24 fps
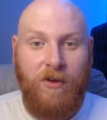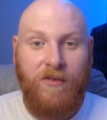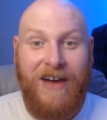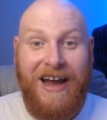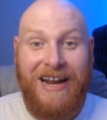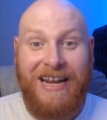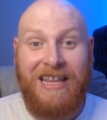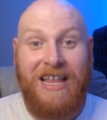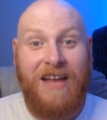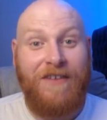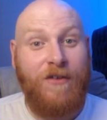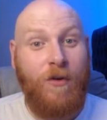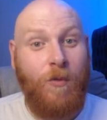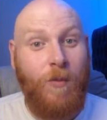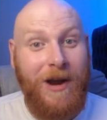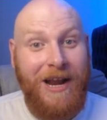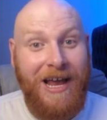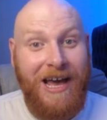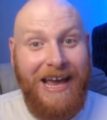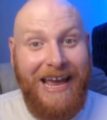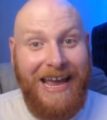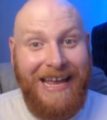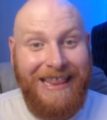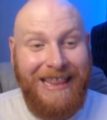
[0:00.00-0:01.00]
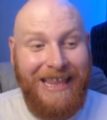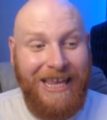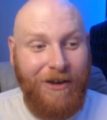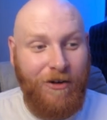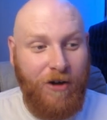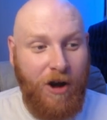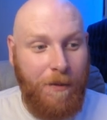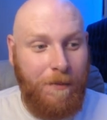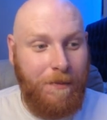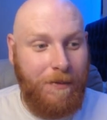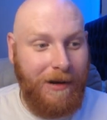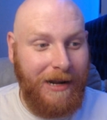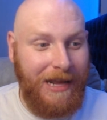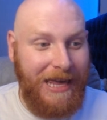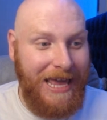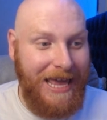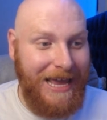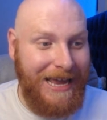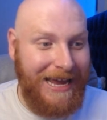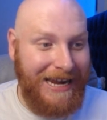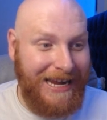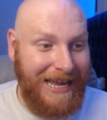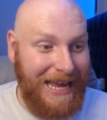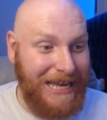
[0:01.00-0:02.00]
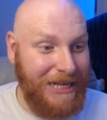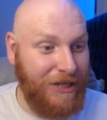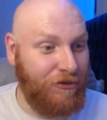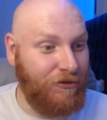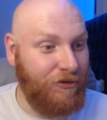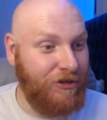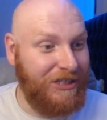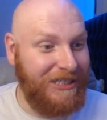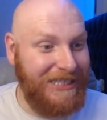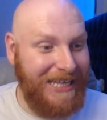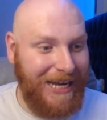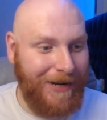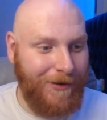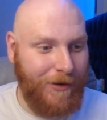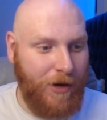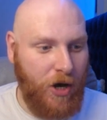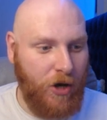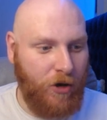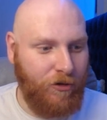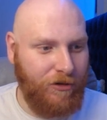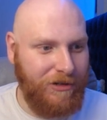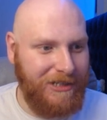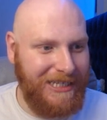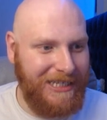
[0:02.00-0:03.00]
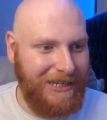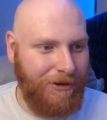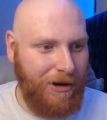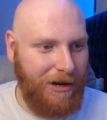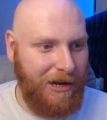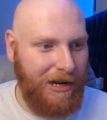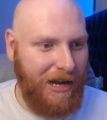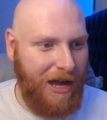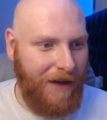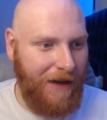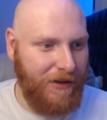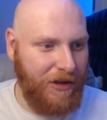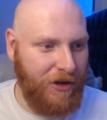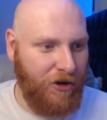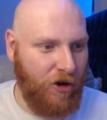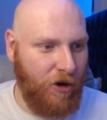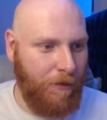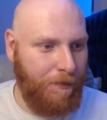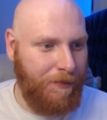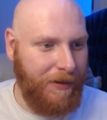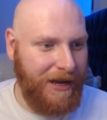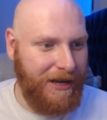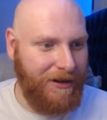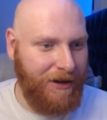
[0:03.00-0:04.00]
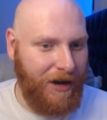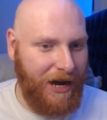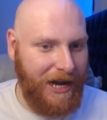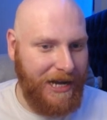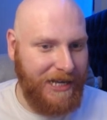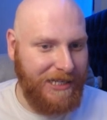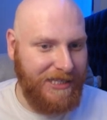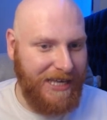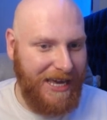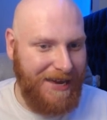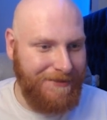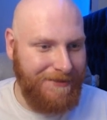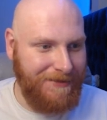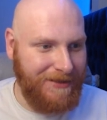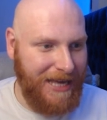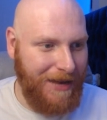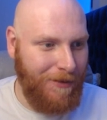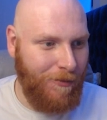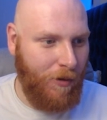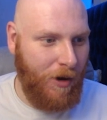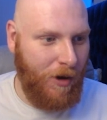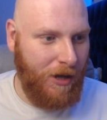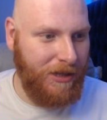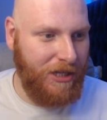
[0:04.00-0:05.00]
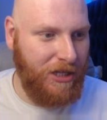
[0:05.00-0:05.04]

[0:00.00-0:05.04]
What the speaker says: had another winner in the Europa League, and it is Cruzeiro. Cruzeiro love a European night, it seems. They won the